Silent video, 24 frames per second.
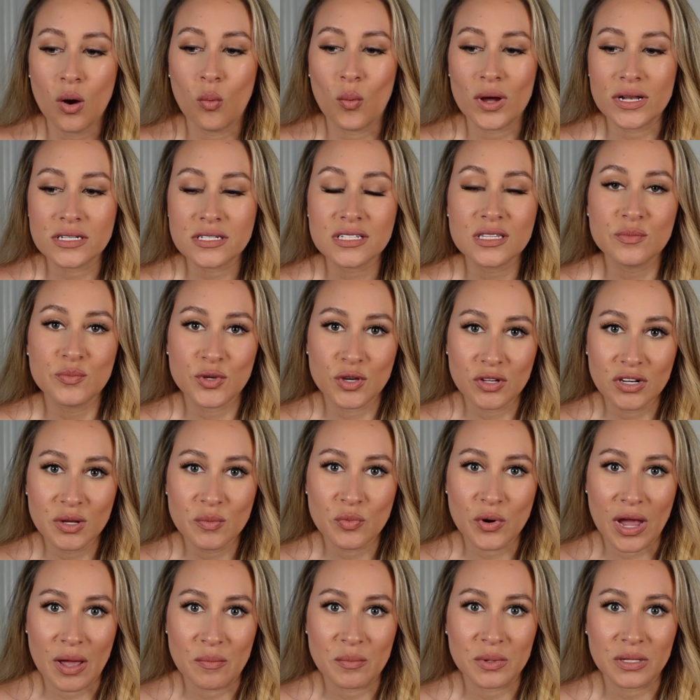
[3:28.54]
went to the Beauty
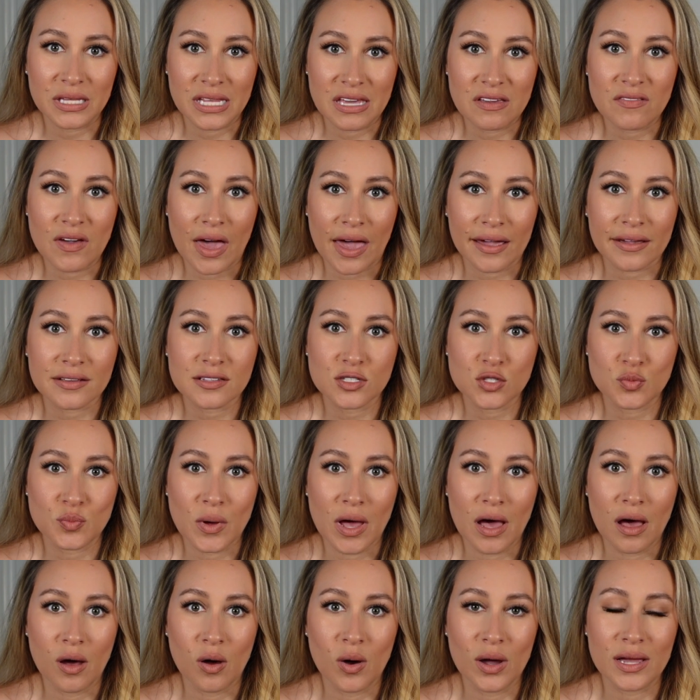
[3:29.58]
Brand Believe
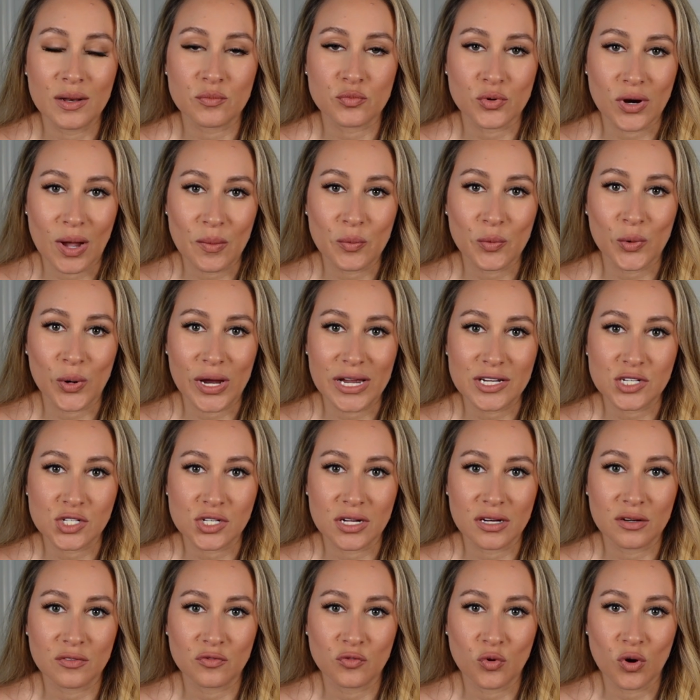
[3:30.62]
Expo in
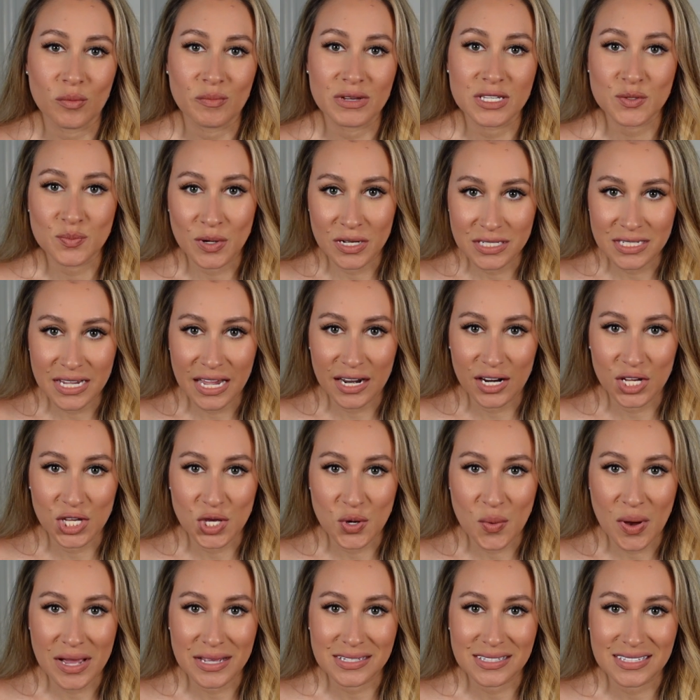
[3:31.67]
preparation for Miss Montana
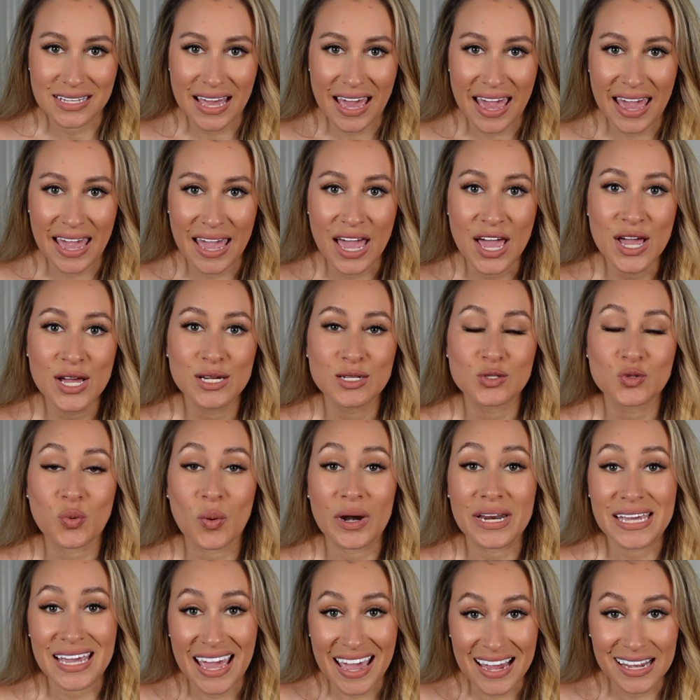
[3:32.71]
USA
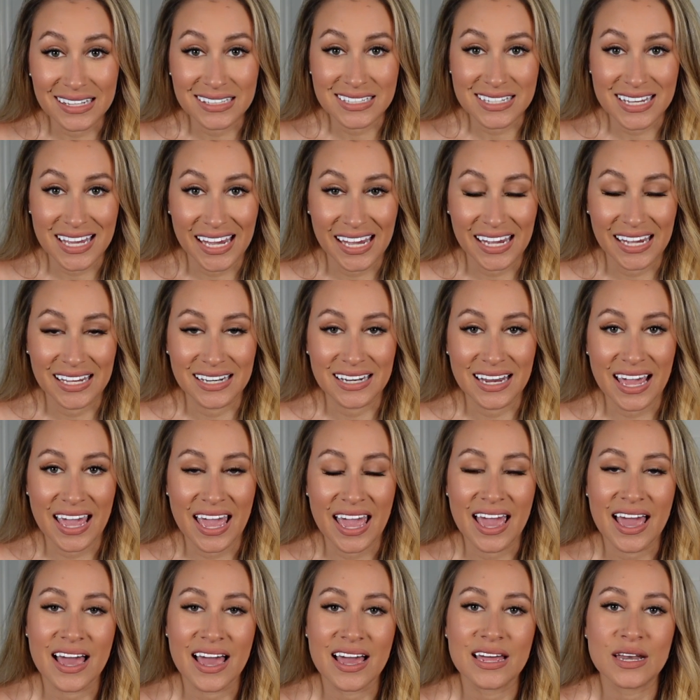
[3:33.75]
2018.
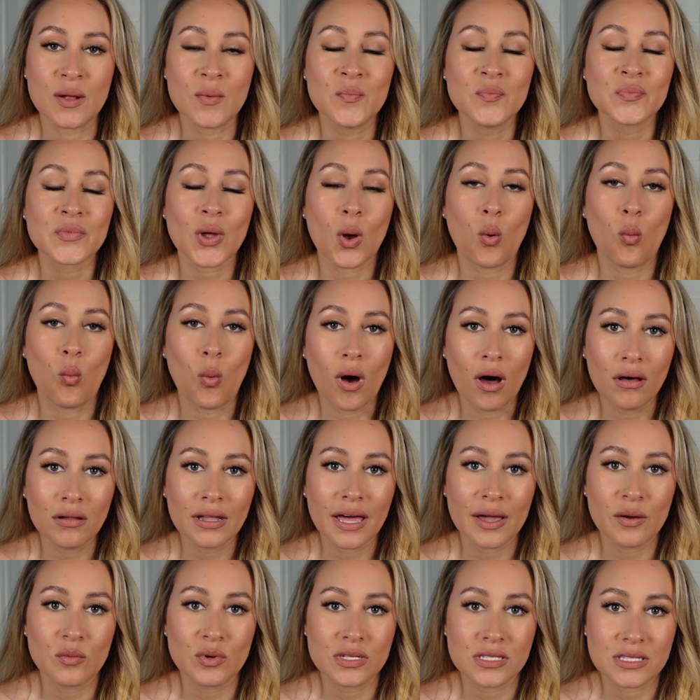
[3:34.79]
And while
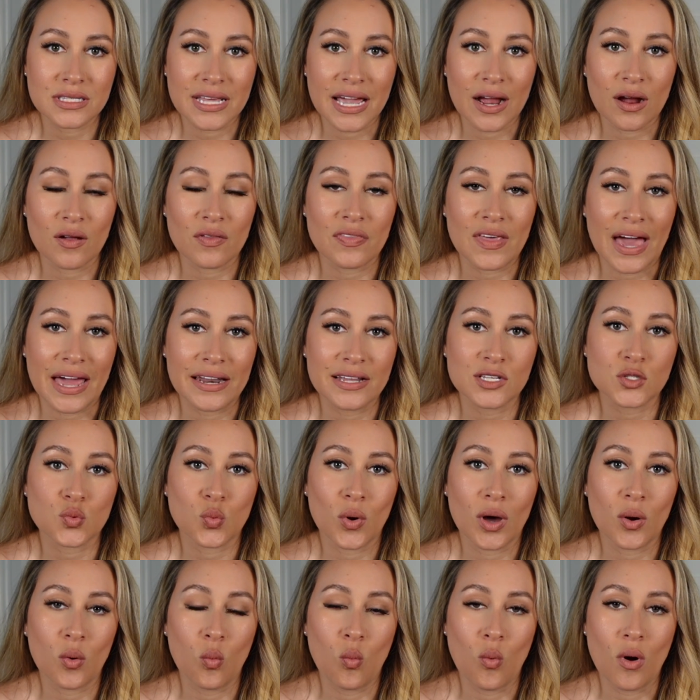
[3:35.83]
I was there, that is
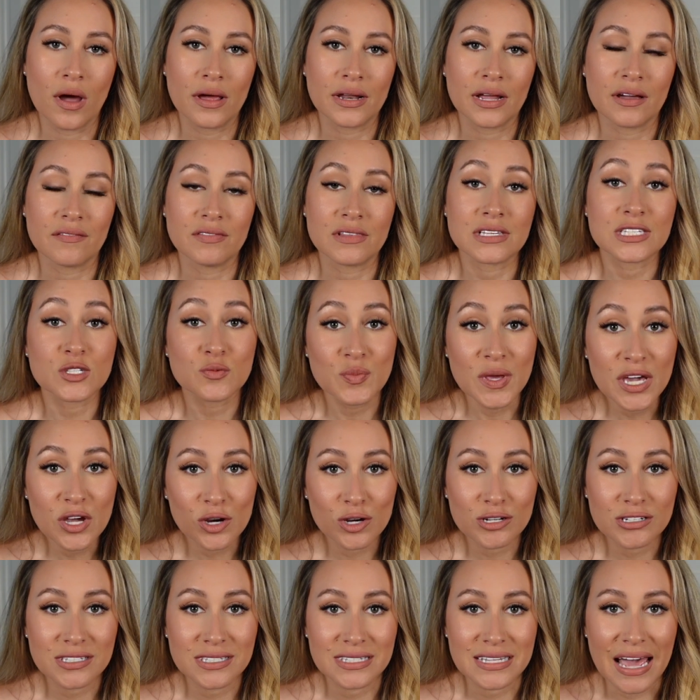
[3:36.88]
what one of the
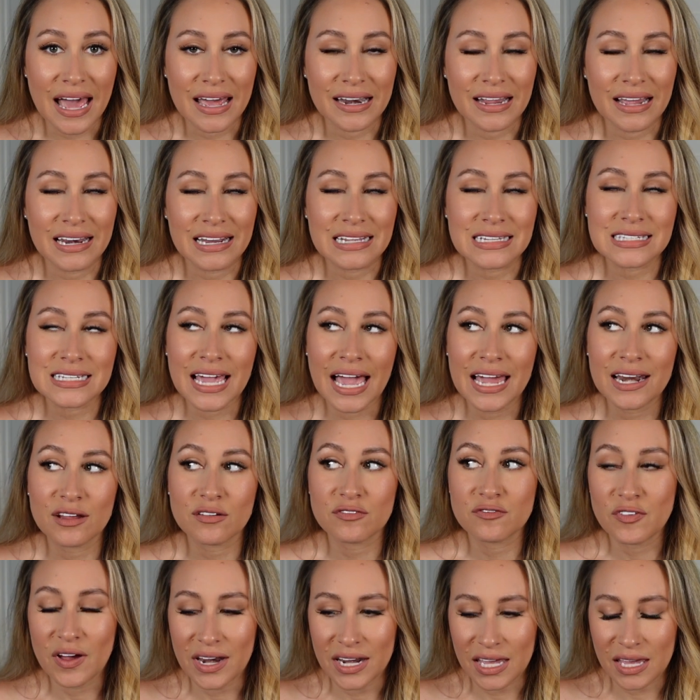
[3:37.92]
speakers said. And it's kind of
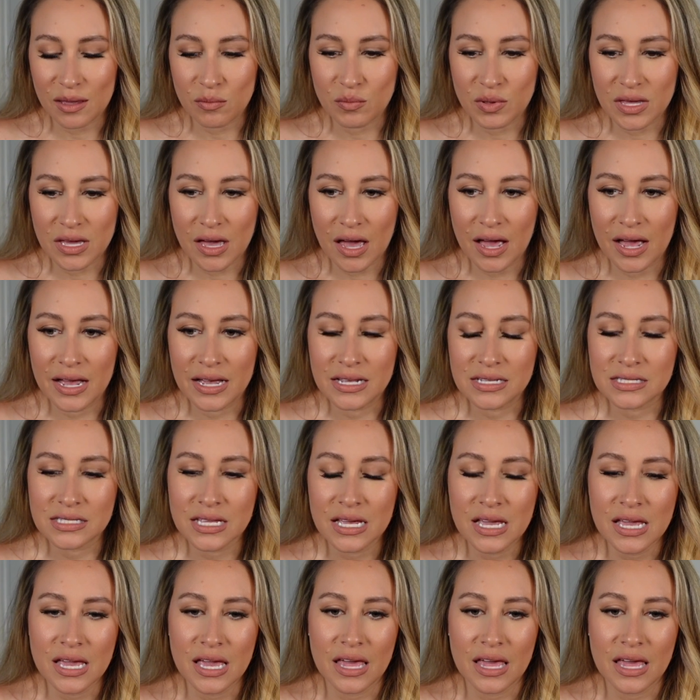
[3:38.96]
funny because